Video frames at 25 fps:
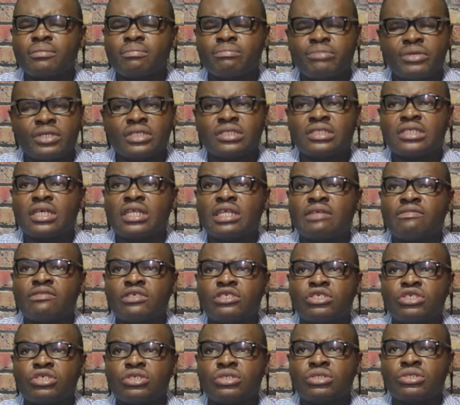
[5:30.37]
Praise the
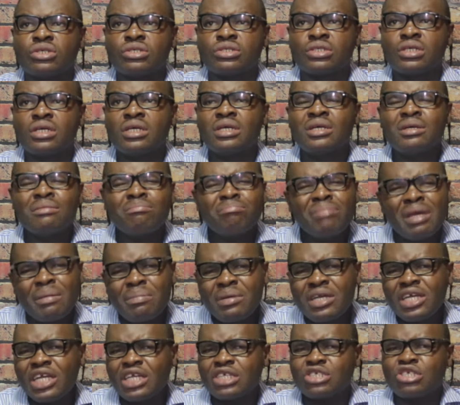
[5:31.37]
living Jesus.
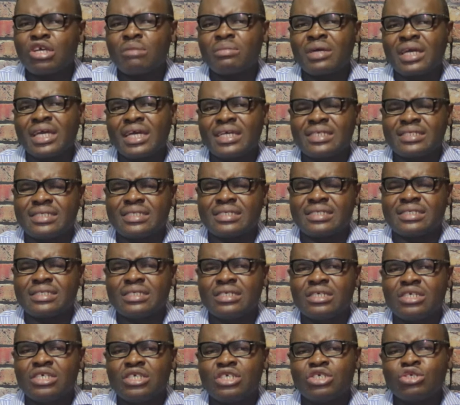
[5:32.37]
Maybe in some cases,
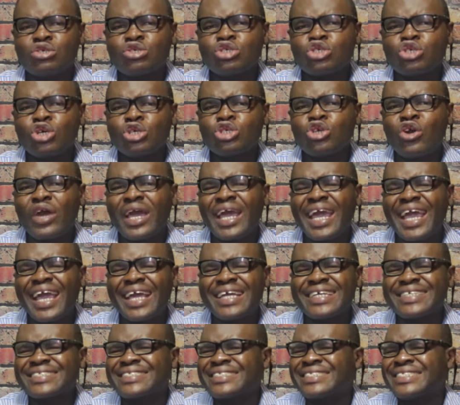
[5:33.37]
you saw your hair
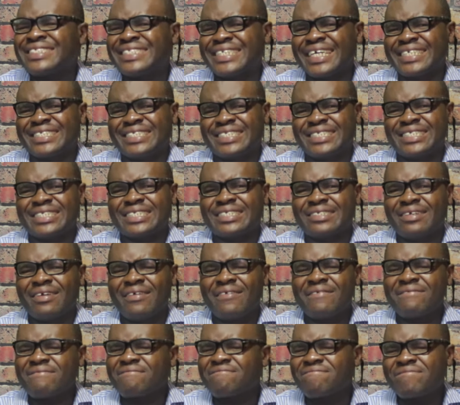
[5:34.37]
is dirty.
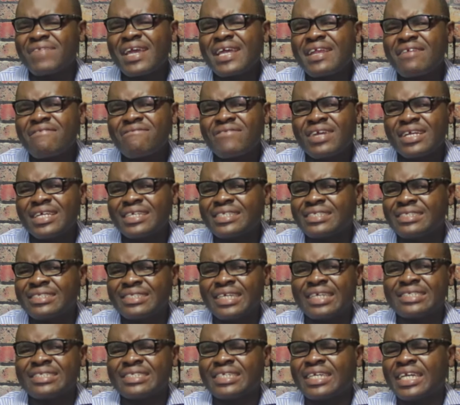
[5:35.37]
Very, very
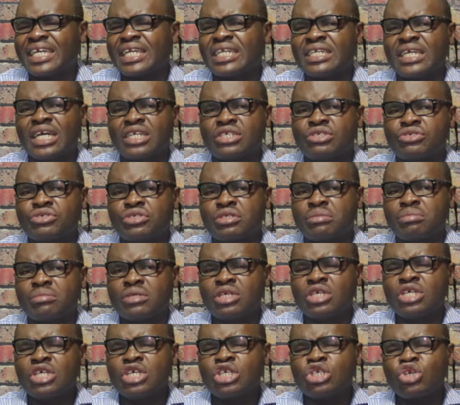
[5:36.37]
dirty in that dream.
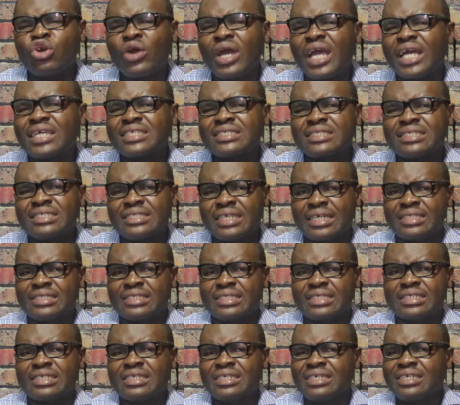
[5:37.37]
Your hair is
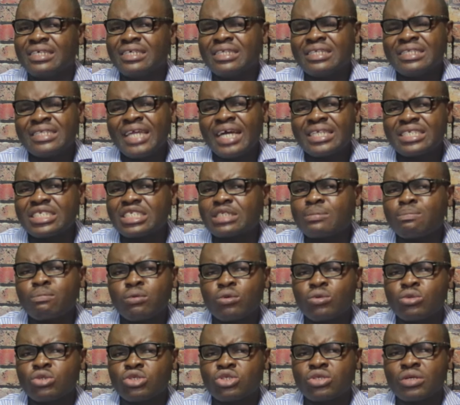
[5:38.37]
dirty. That is
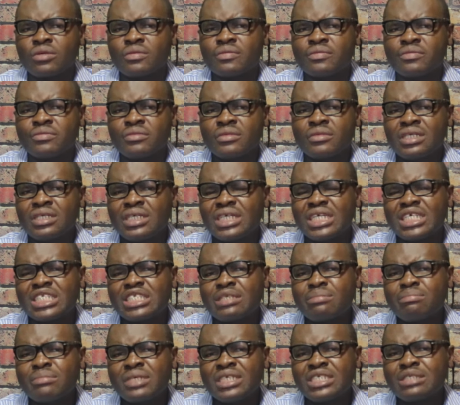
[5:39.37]
pollution.
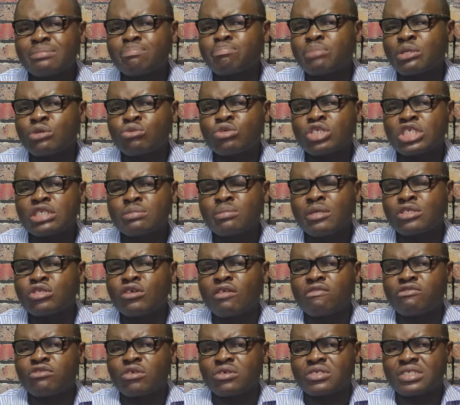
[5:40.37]
It means bewitchment
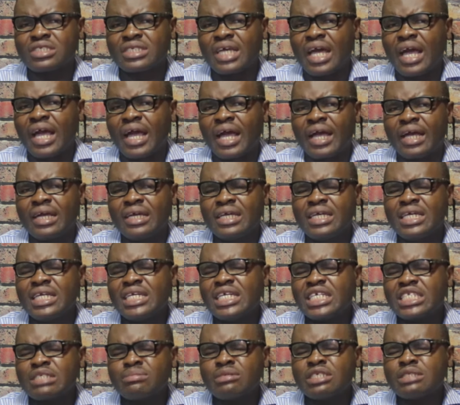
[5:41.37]
of your star.
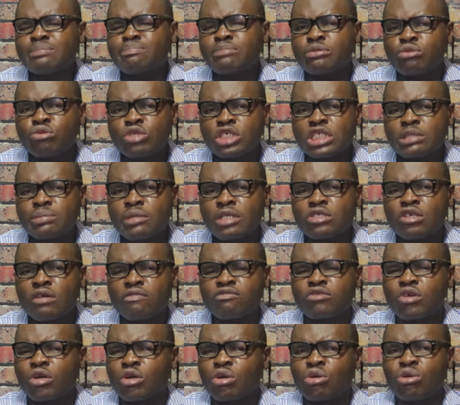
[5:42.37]
It means bewitchment
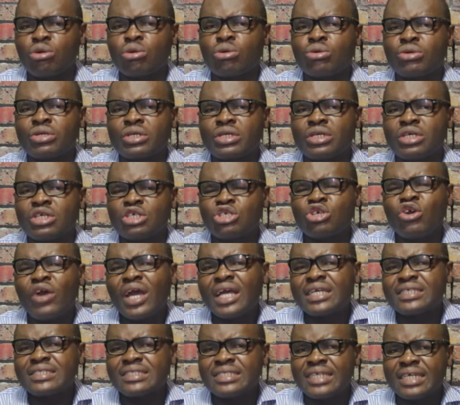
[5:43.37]
of your glory. Your
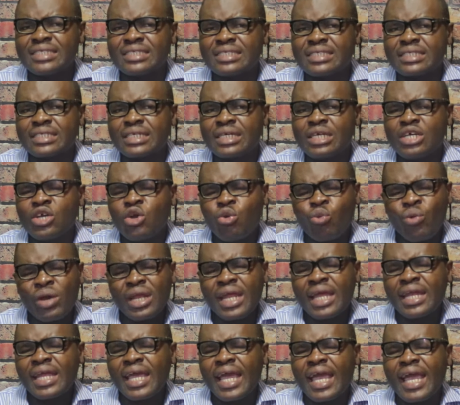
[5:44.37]
hair is dirty.
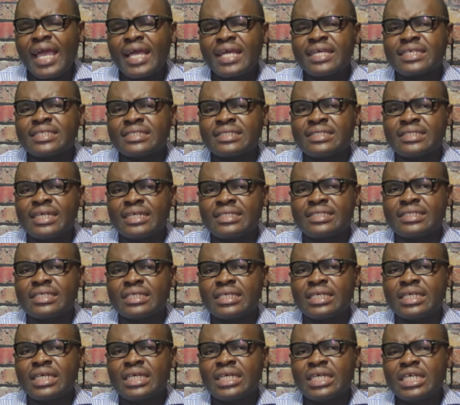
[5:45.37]
When an hair is
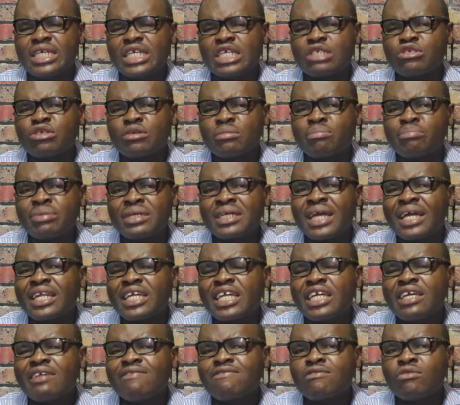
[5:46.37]
dirty, it will bring an
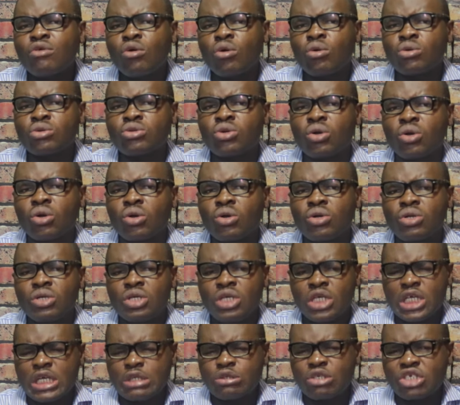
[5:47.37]
evil odor.
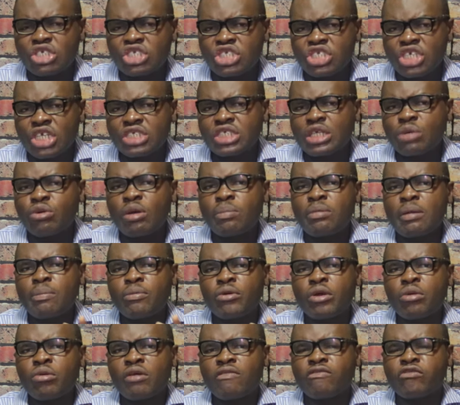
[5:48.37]
It will chase away
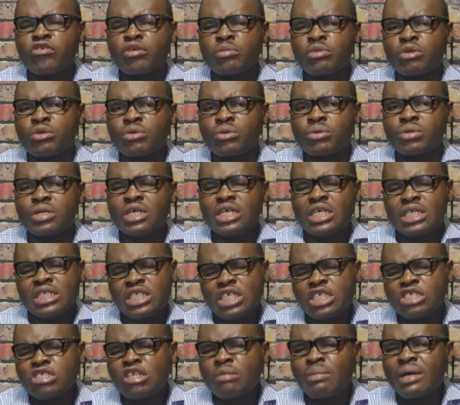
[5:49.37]
people away from you.
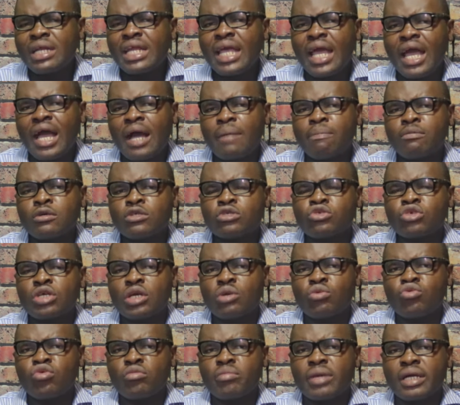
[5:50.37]
This normally happens to
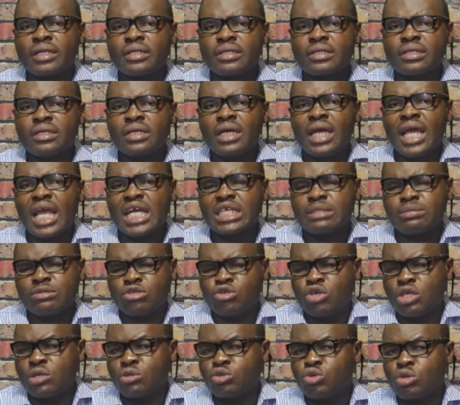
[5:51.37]
a woman,
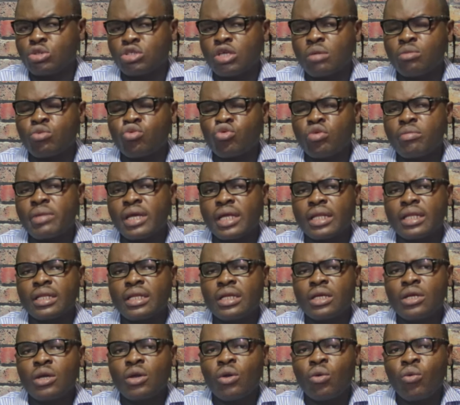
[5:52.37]
especially to some women.
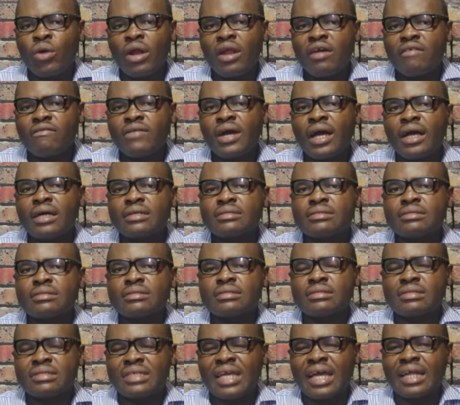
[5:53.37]
Whenever
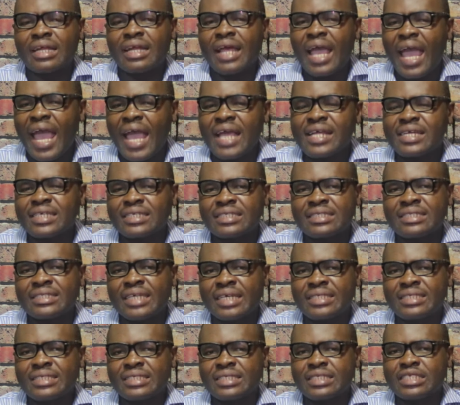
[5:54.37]
their hair is
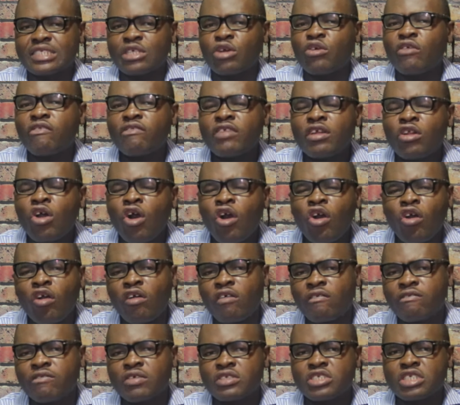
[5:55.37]
dirty, they will feel
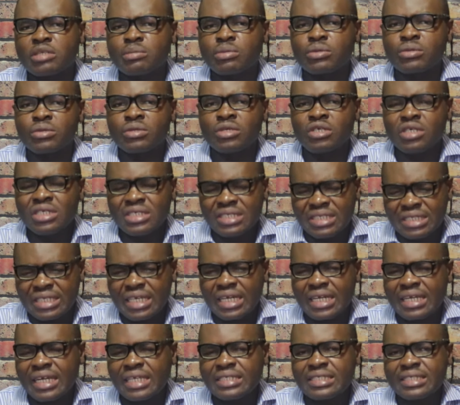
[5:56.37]
uncomfortable.
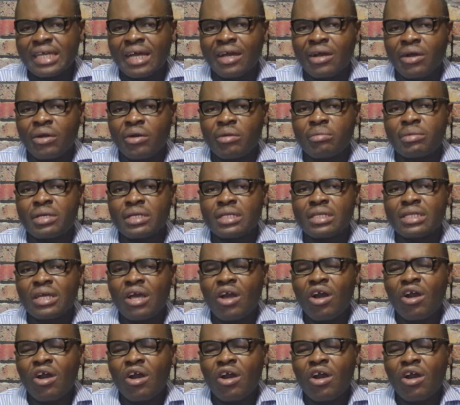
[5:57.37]
Sickness can come in.